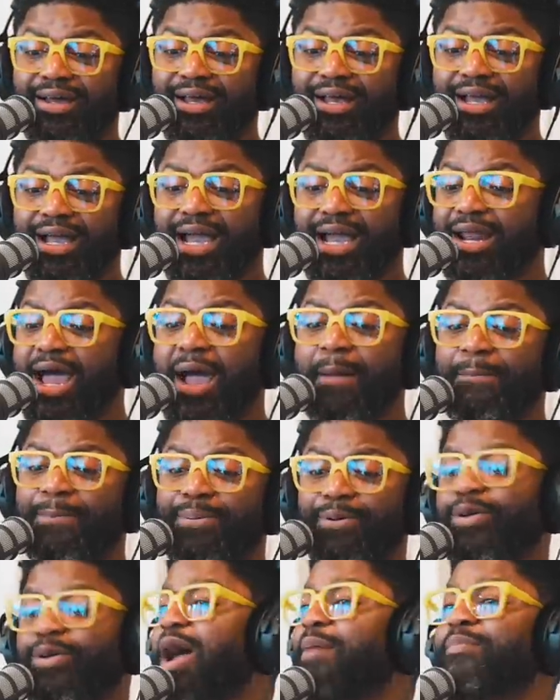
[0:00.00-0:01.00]
I
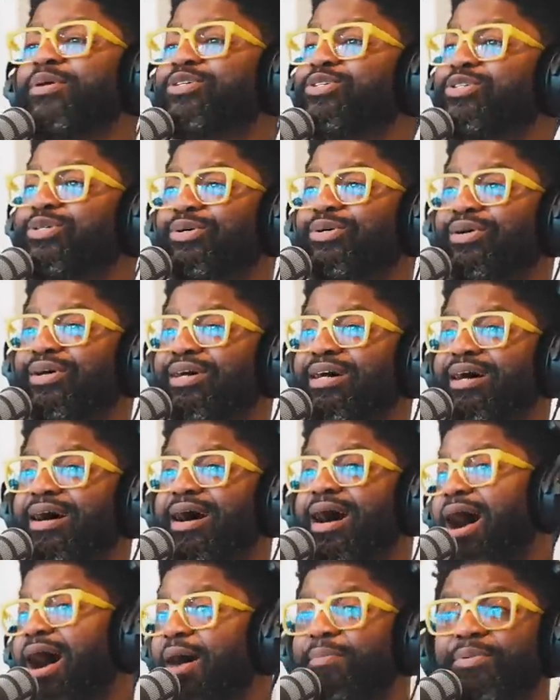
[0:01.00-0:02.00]
promise you,
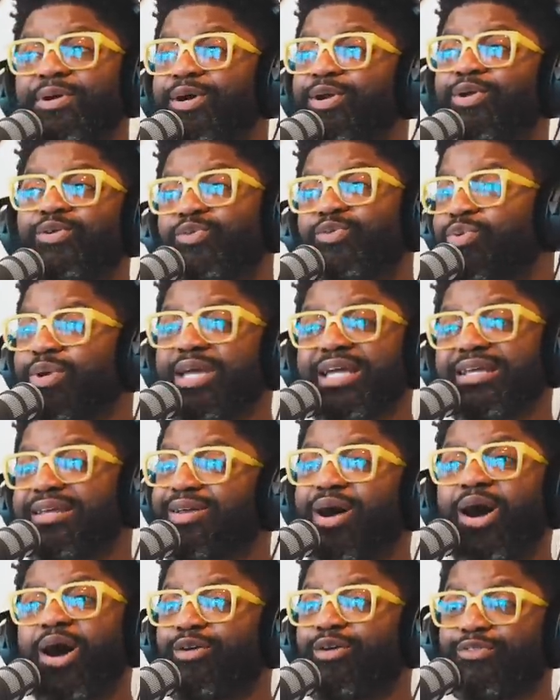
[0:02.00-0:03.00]
I'm going to read it
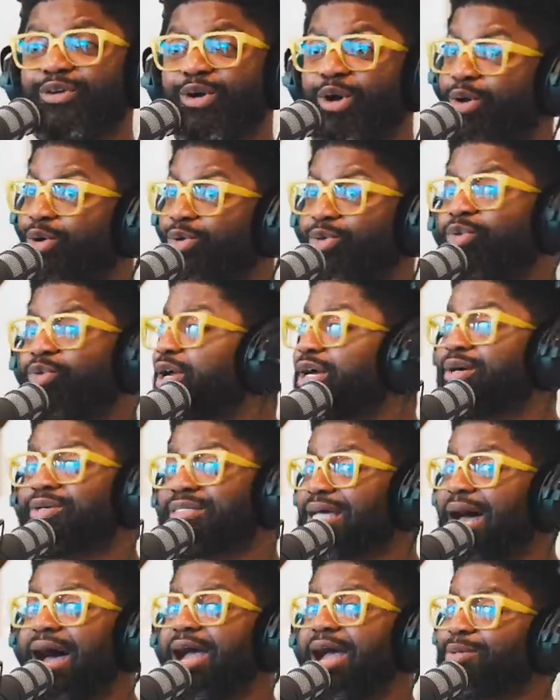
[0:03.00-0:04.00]
off real
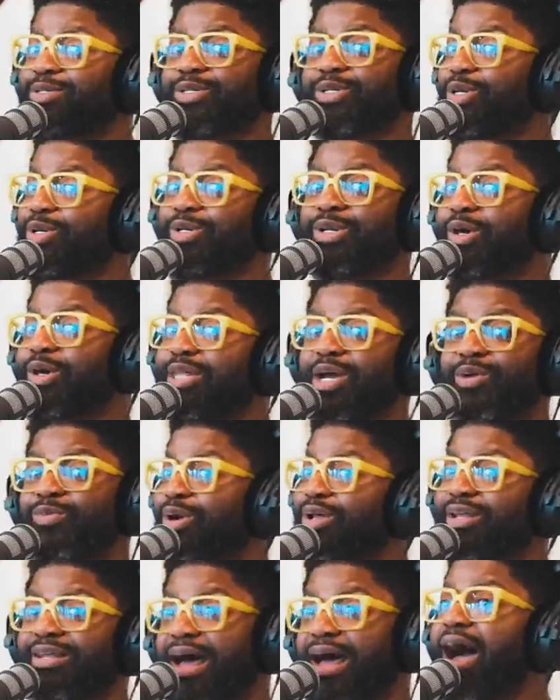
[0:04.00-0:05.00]
time so you know that
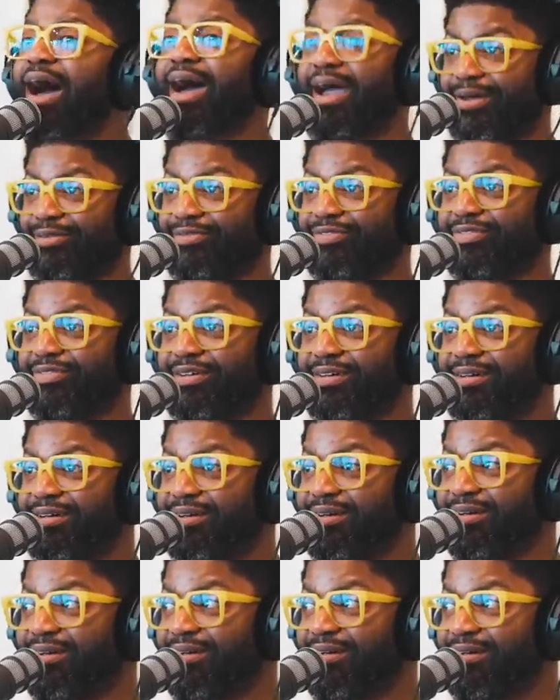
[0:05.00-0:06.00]
we're live.
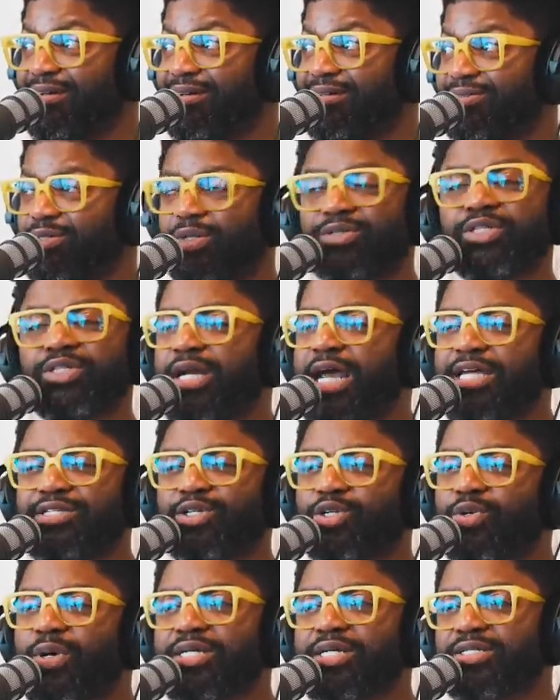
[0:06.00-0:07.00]
Don't start asking
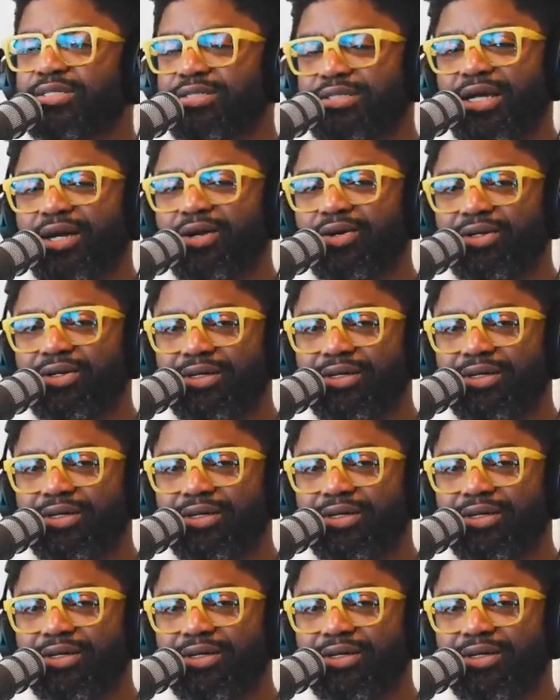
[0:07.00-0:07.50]
questions now.